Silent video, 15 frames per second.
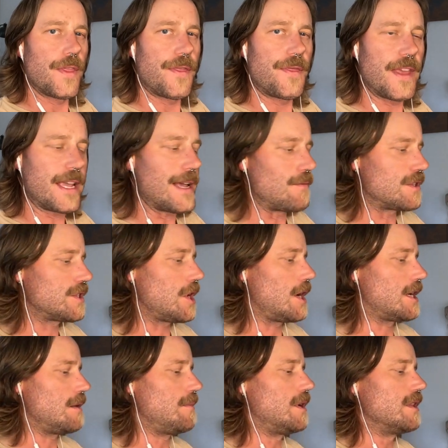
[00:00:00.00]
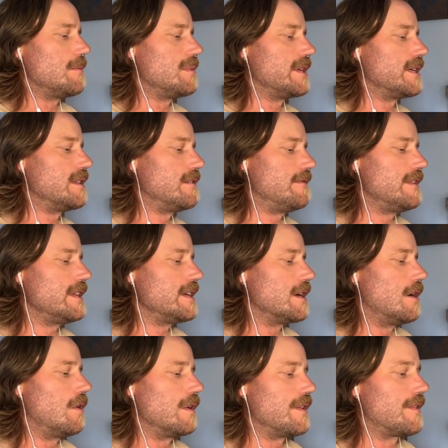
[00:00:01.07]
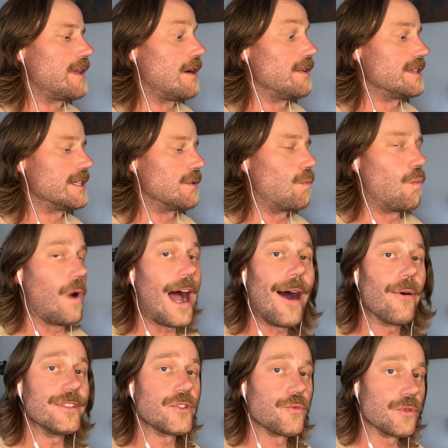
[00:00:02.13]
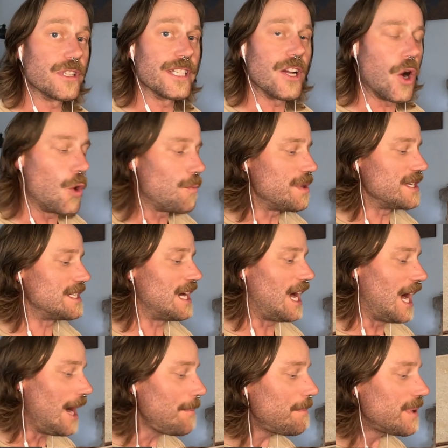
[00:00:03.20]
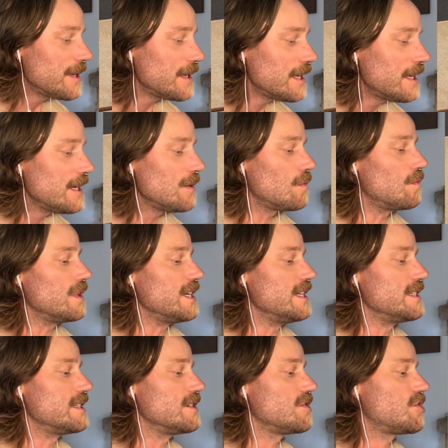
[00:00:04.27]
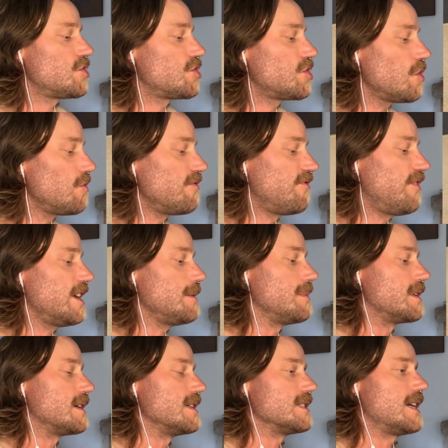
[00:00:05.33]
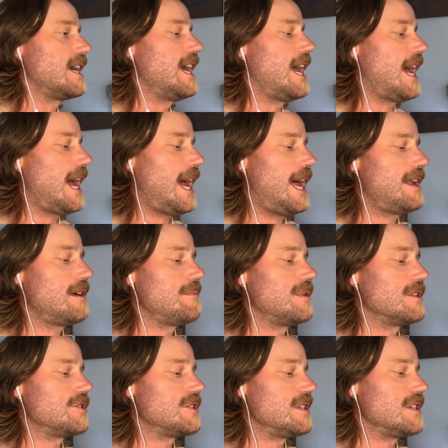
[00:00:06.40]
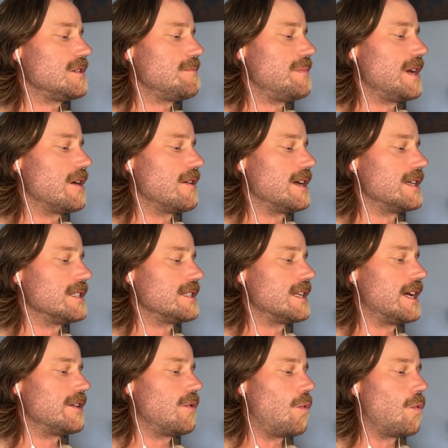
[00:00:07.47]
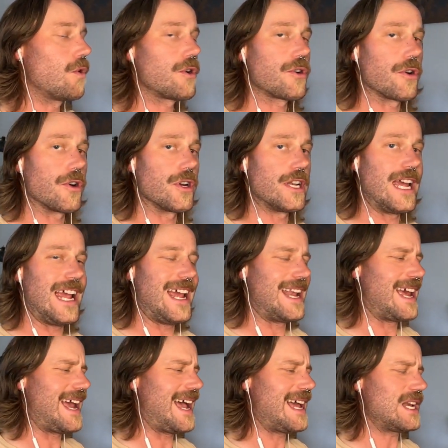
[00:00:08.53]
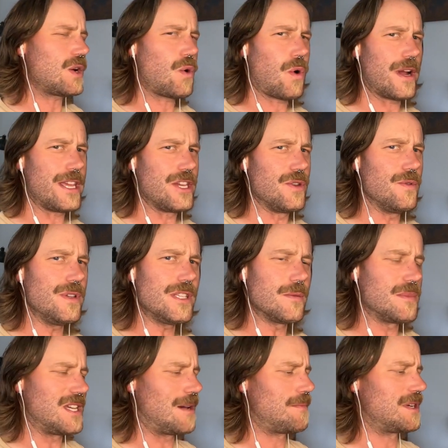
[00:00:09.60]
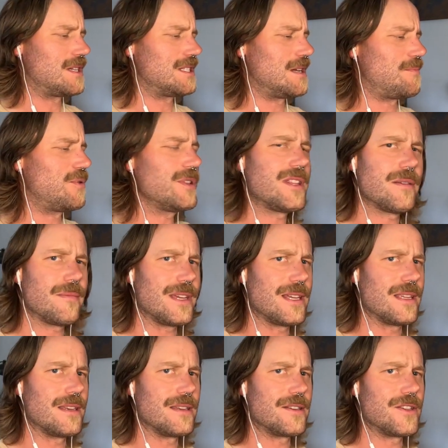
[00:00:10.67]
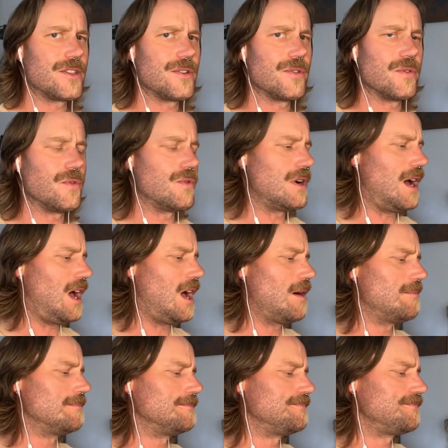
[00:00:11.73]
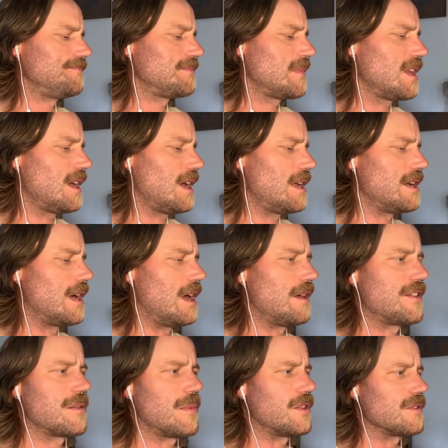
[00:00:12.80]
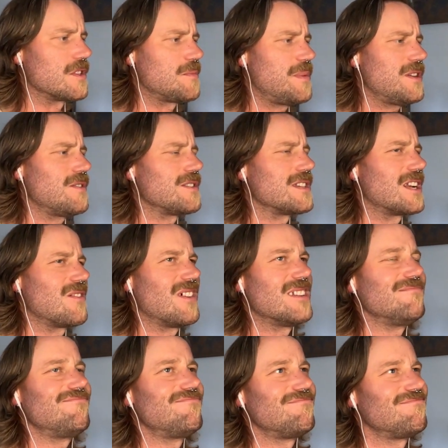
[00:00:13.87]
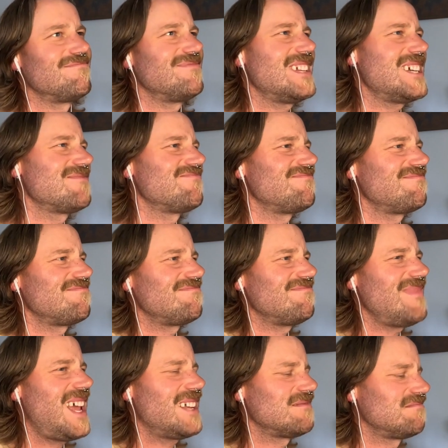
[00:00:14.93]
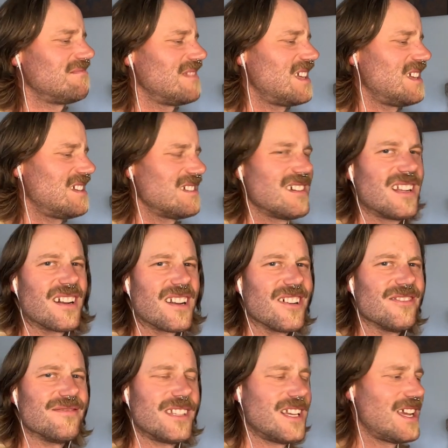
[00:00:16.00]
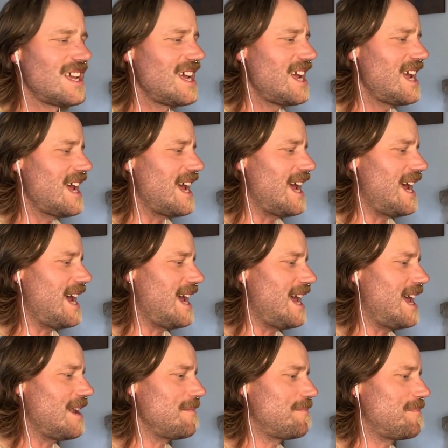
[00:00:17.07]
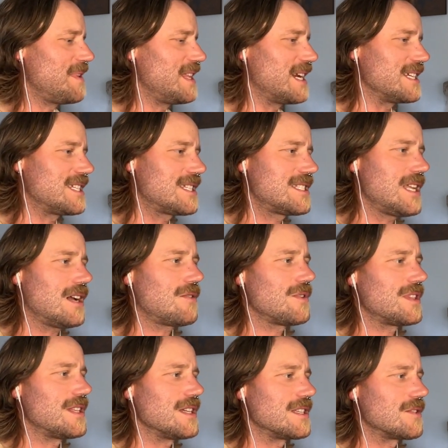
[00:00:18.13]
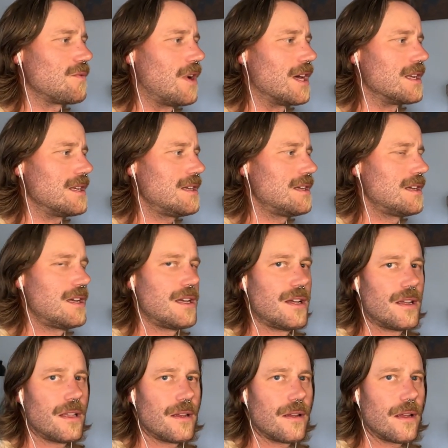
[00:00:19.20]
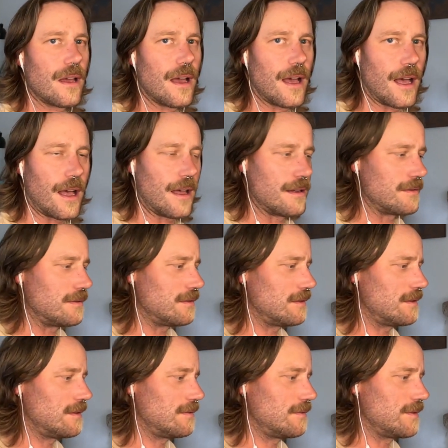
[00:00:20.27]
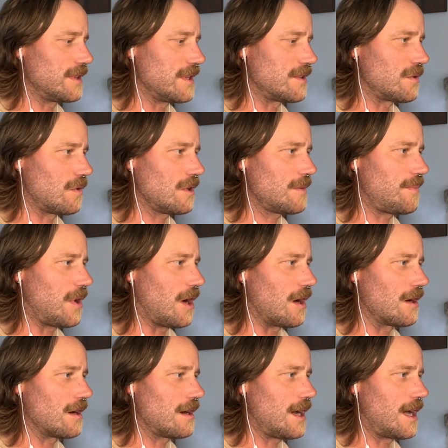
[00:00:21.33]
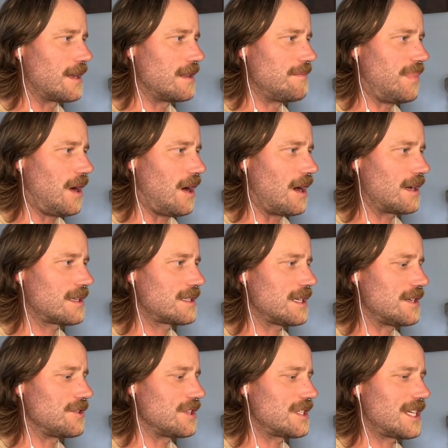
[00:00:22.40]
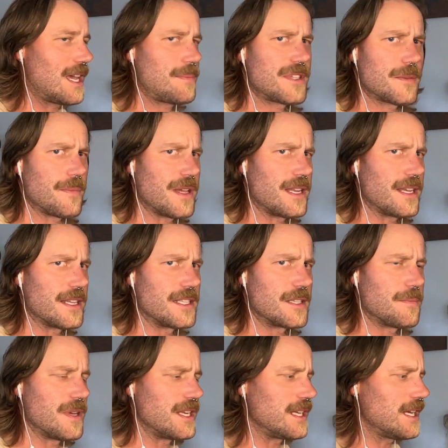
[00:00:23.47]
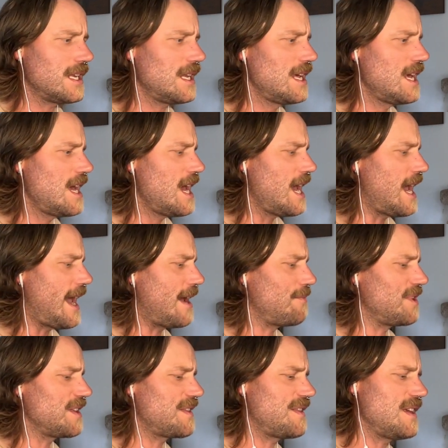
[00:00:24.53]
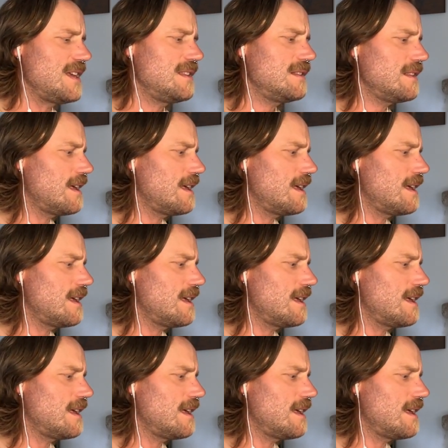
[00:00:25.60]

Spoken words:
thing I was talking about at the beginning of the video, and how I said, wow, it's really opened up, is so funny because I had a bunch of these bearings that I'd ordered and I hadn't quite used them yet because I put them into some other spinners and I went, meh, I don't know. But then I stuck with this one, with the Torqbar out of the box, and just kept spinning it. And within